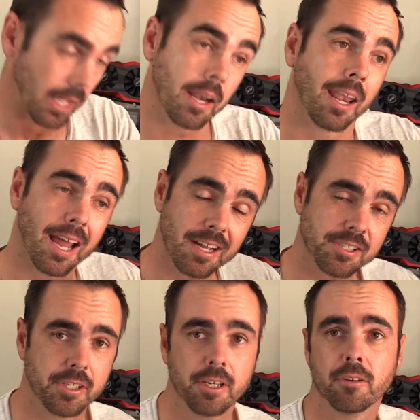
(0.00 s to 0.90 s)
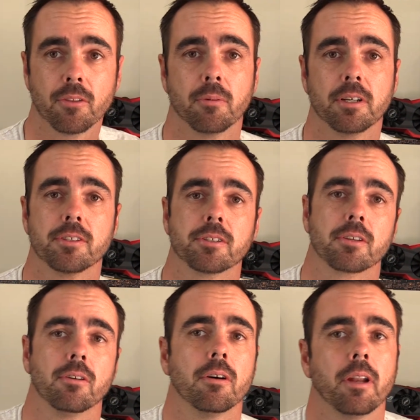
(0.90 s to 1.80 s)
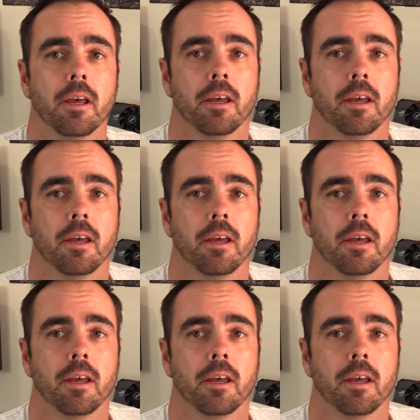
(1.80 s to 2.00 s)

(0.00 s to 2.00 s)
last year, not the one just gone,